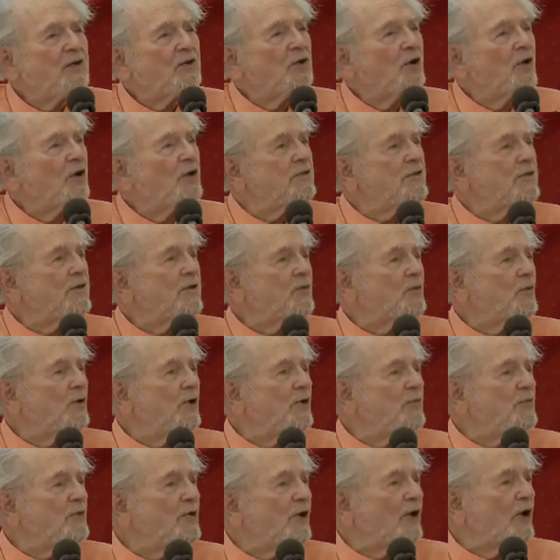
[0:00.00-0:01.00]
taught that
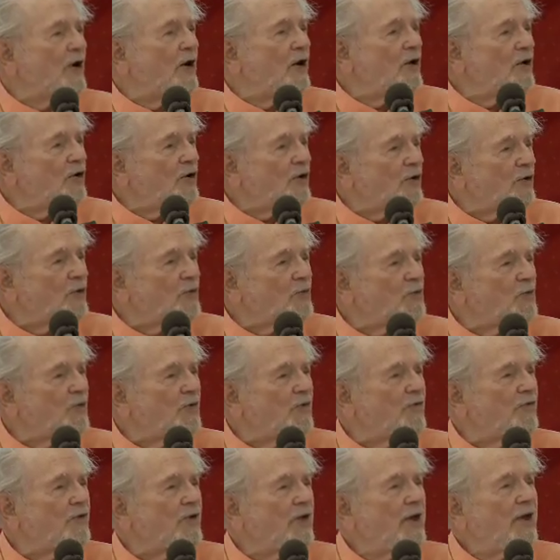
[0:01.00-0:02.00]
William the Conqueror was
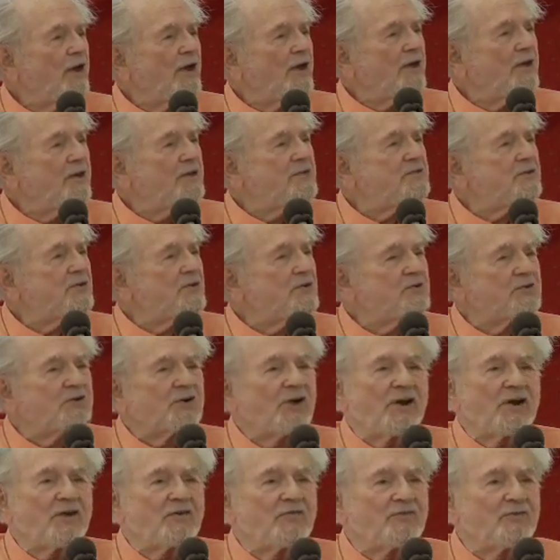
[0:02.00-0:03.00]
one of history's
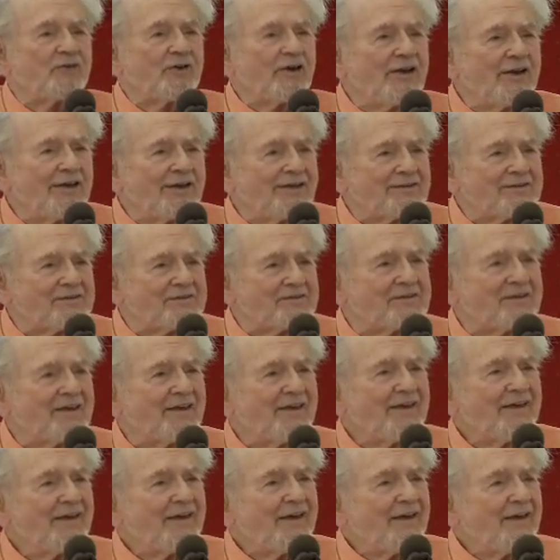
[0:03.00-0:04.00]
great villains.
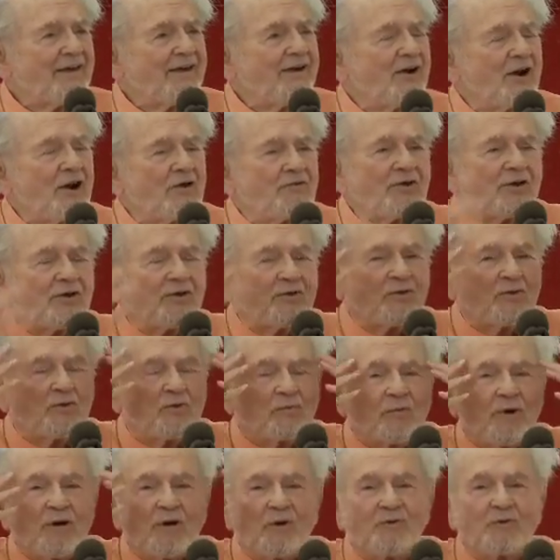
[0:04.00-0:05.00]
Here I found he
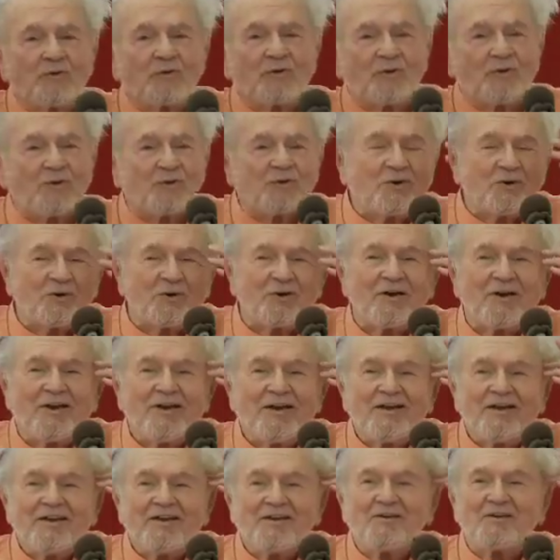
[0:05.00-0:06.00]
was my own guru.
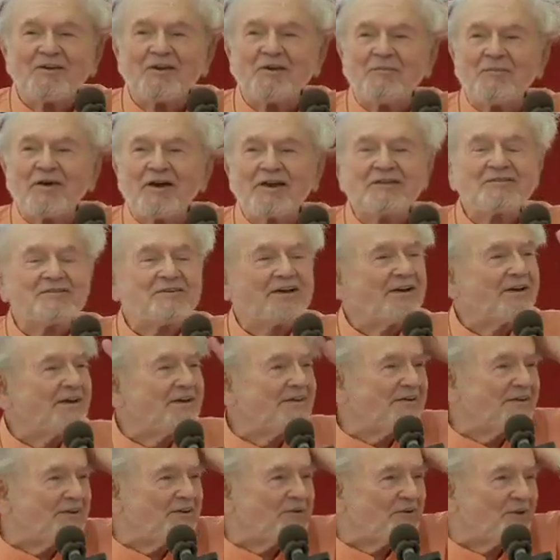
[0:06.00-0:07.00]
You can imagine I
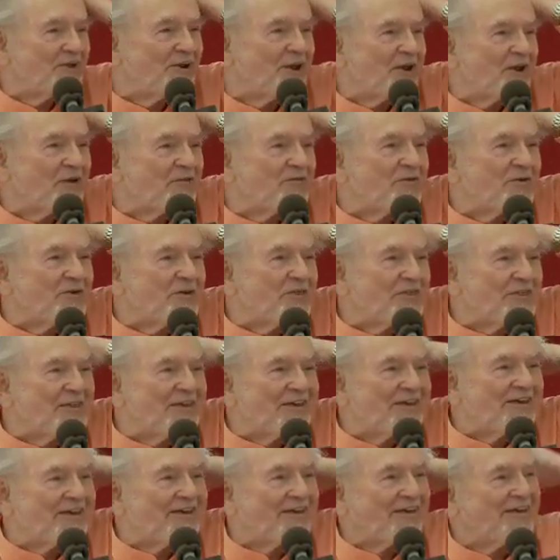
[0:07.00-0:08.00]
had to do a lot of
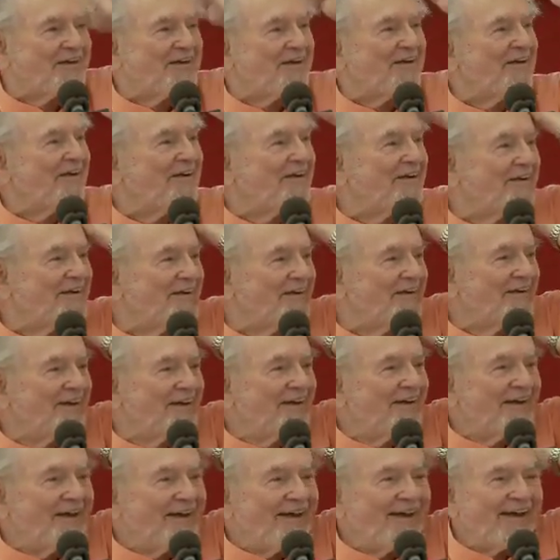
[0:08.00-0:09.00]
rethinking here.
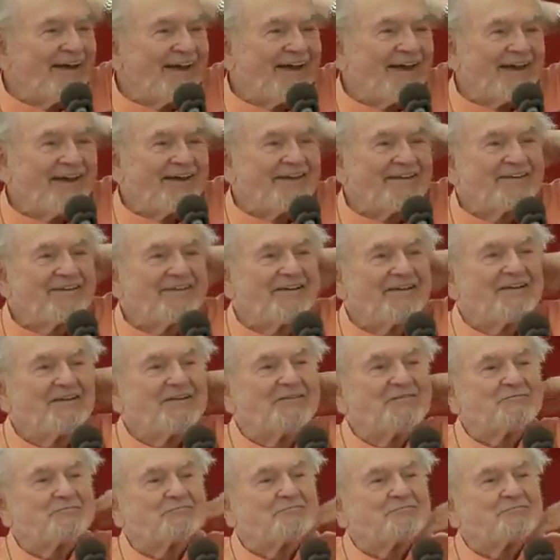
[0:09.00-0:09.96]
And